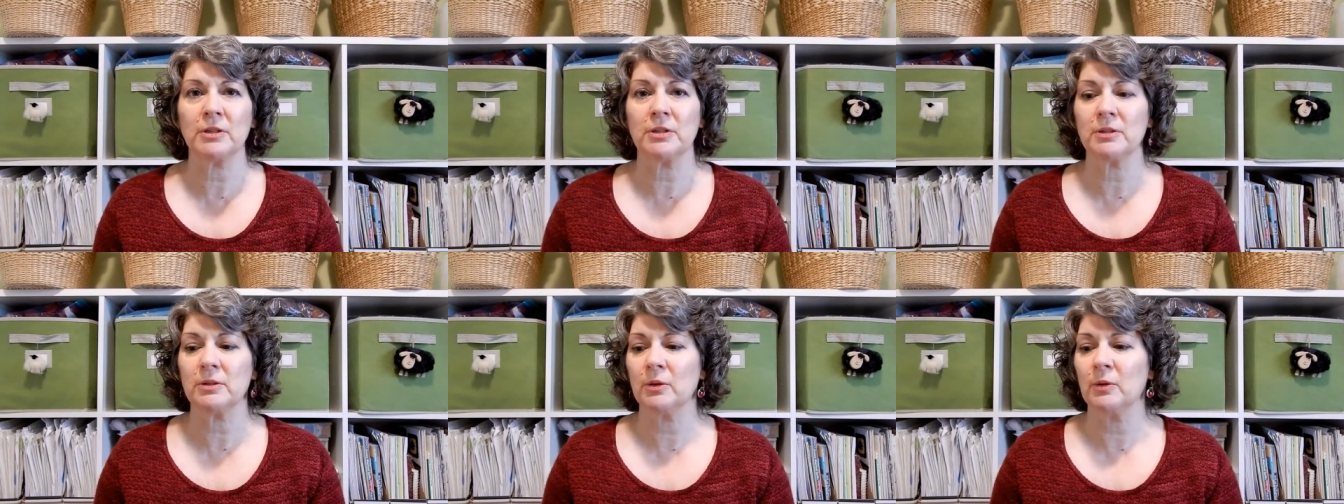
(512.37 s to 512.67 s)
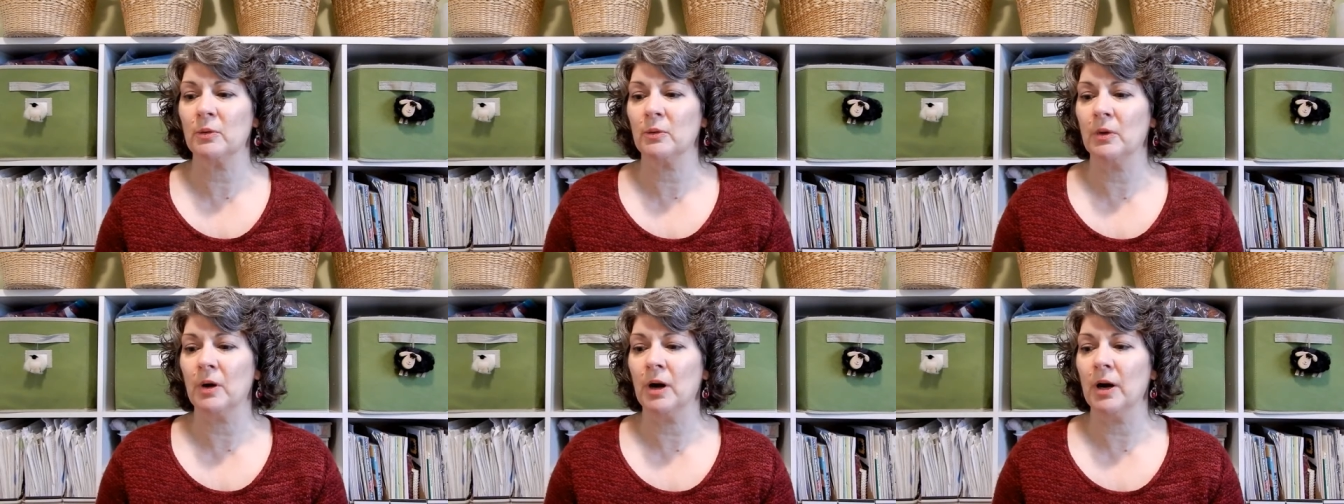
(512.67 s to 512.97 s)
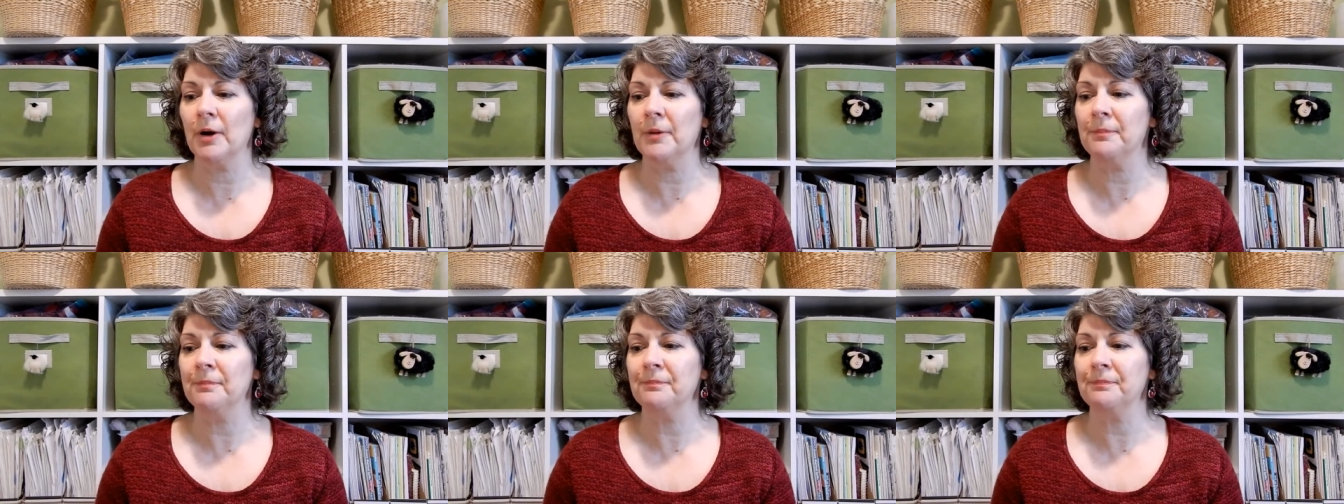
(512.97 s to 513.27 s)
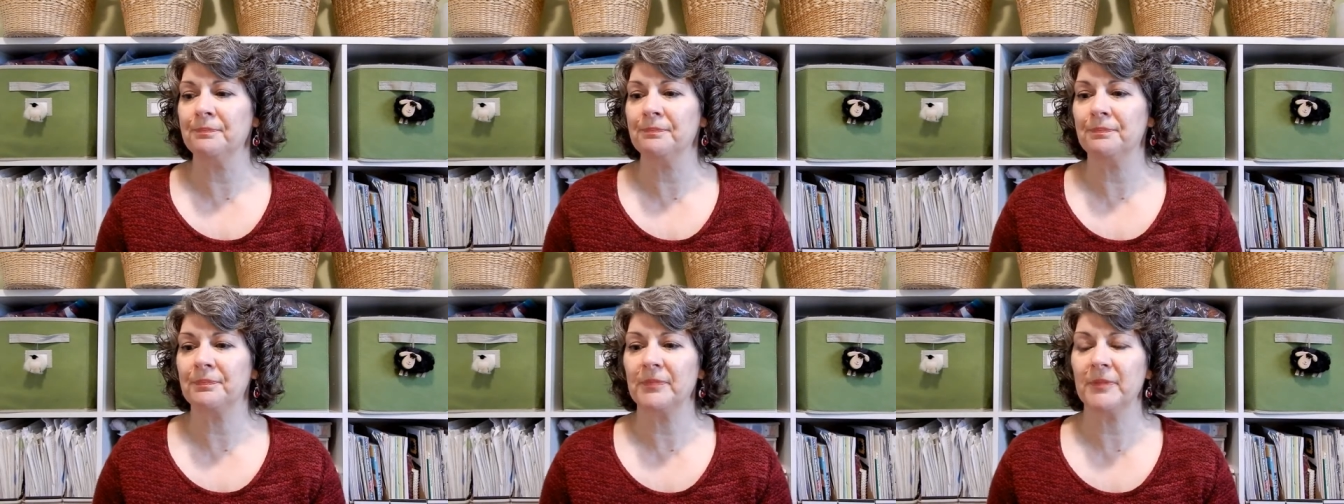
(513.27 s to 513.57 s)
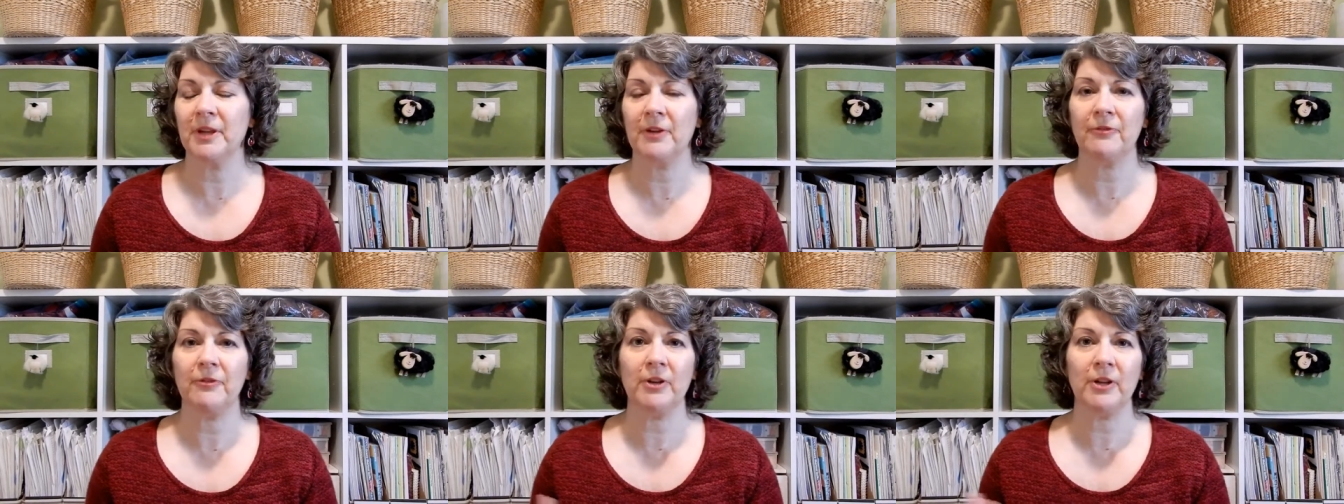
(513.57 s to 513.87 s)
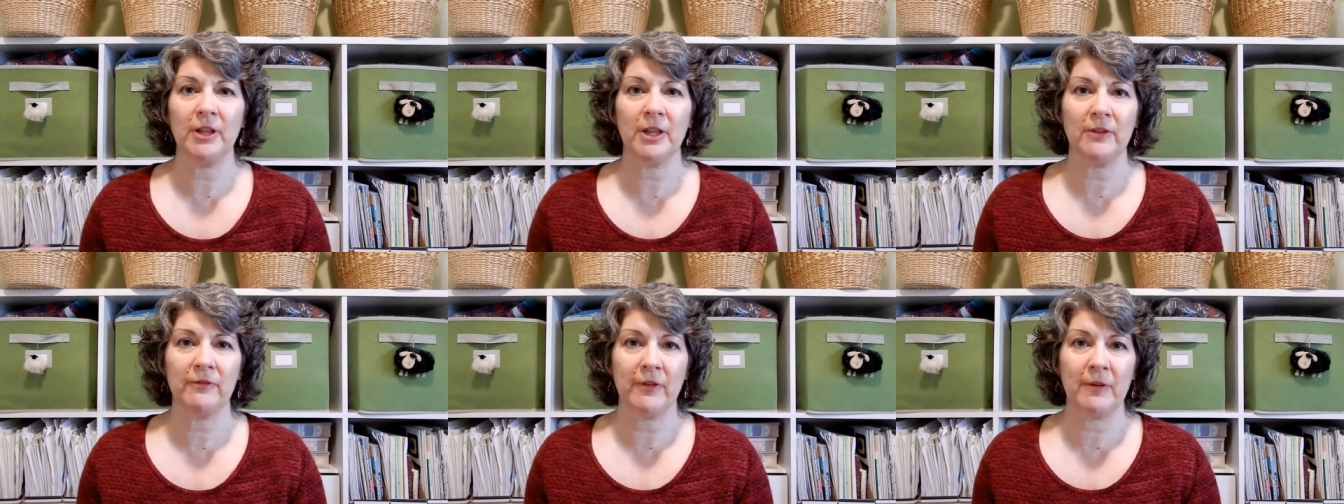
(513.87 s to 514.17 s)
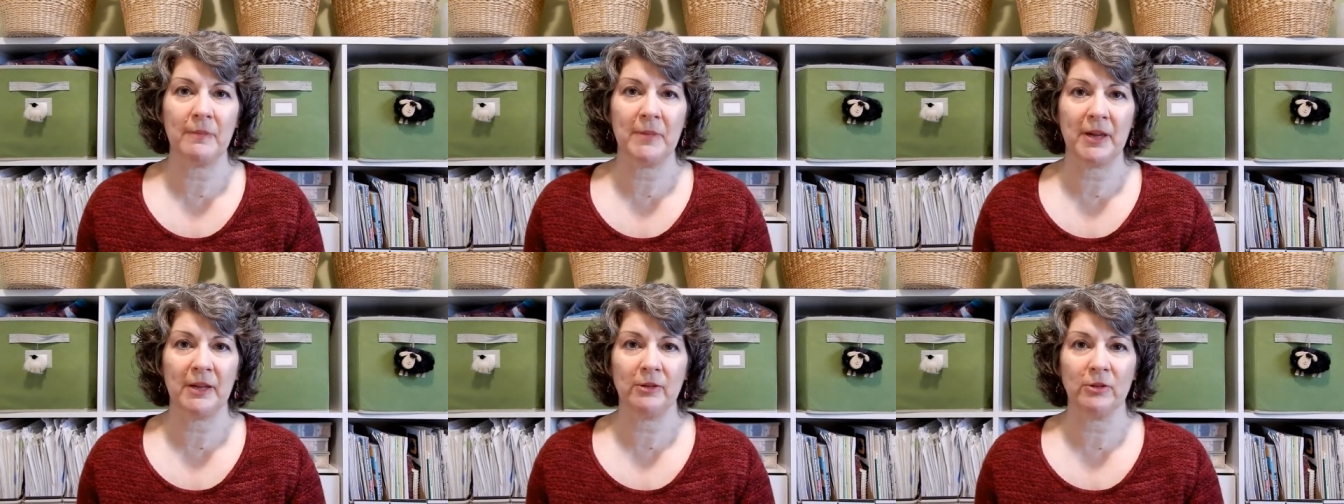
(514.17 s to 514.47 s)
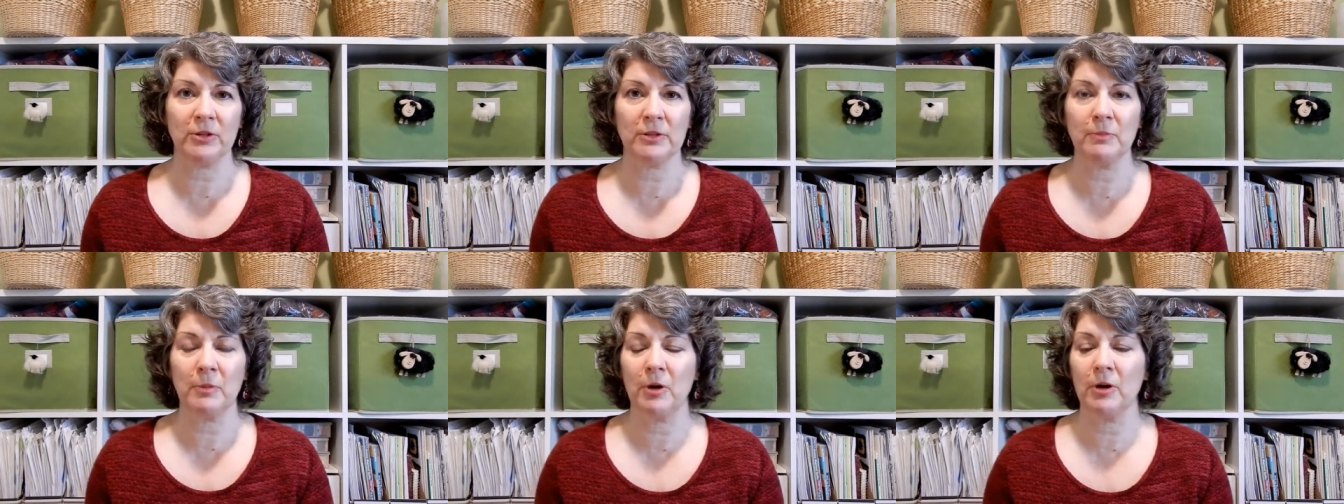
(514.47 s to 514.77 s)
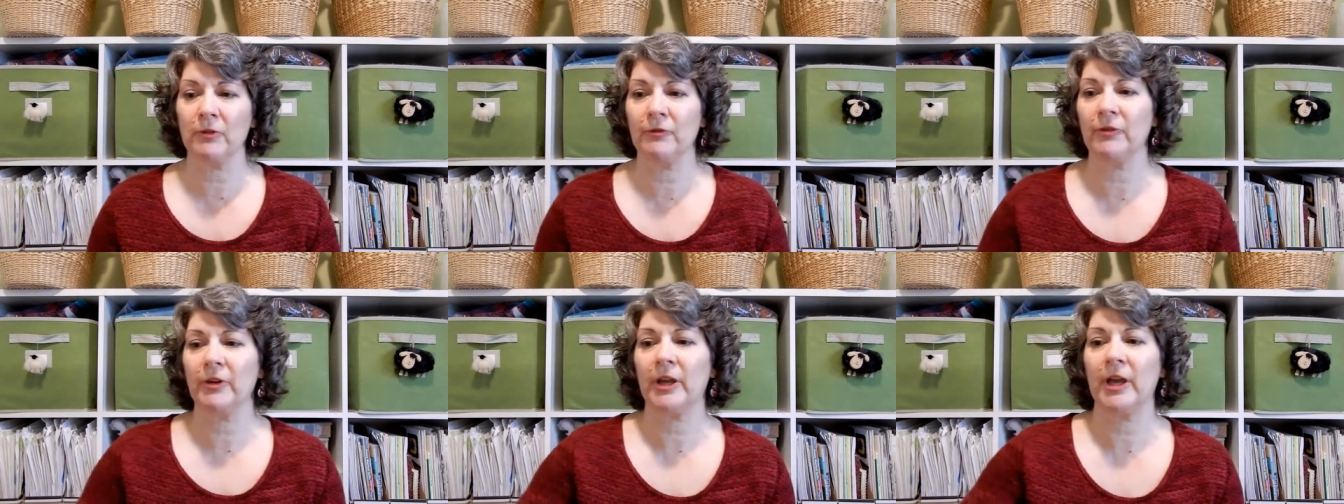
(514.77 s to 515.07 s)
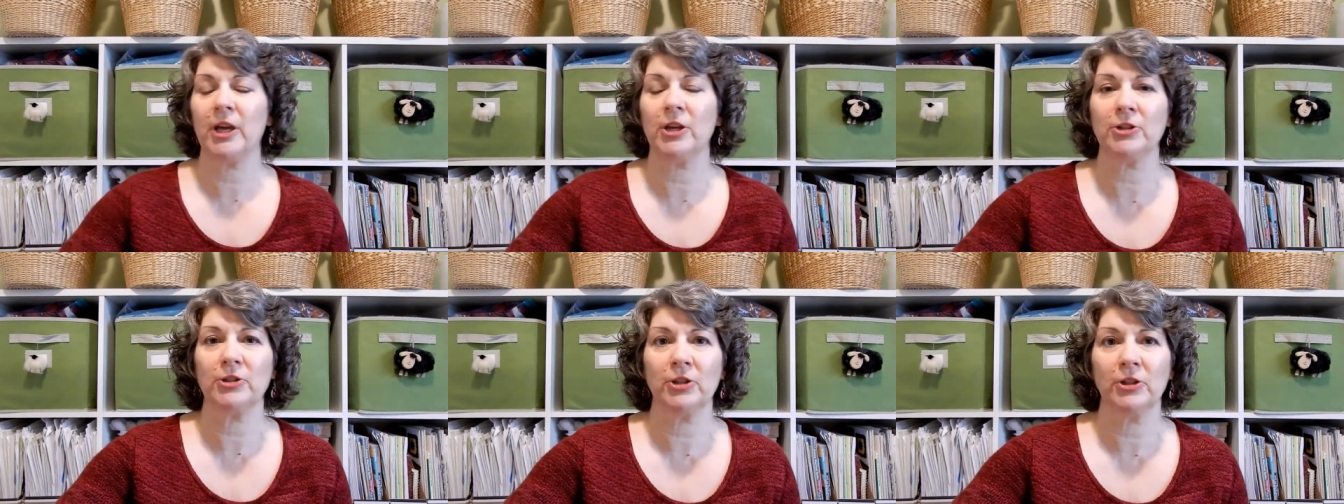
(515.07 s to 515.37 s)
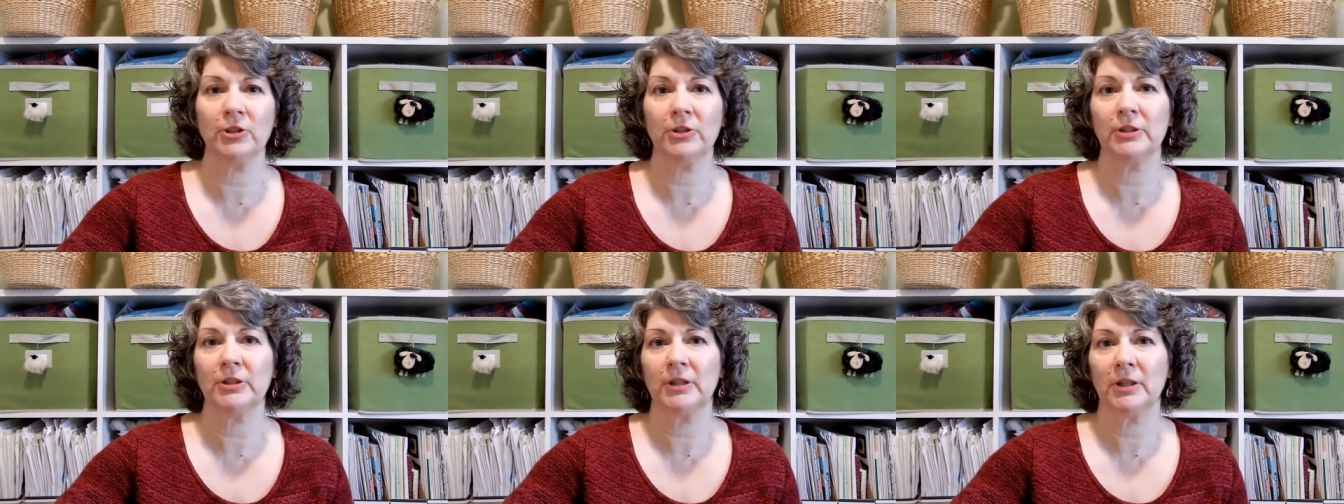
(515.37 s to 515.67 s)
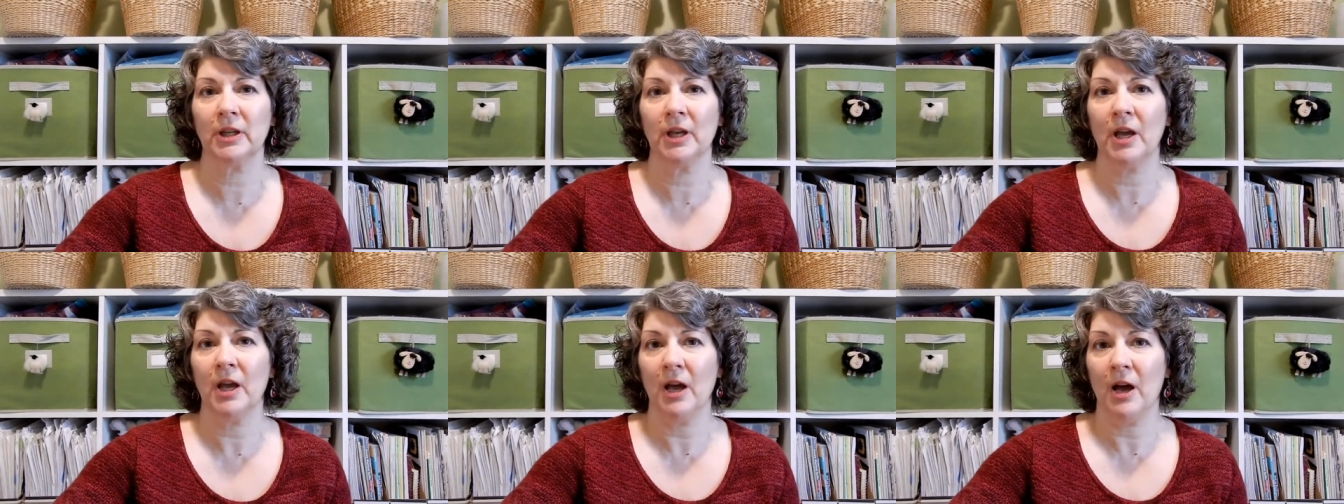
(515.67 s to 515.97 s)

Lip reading: So definitely if I make those modifications,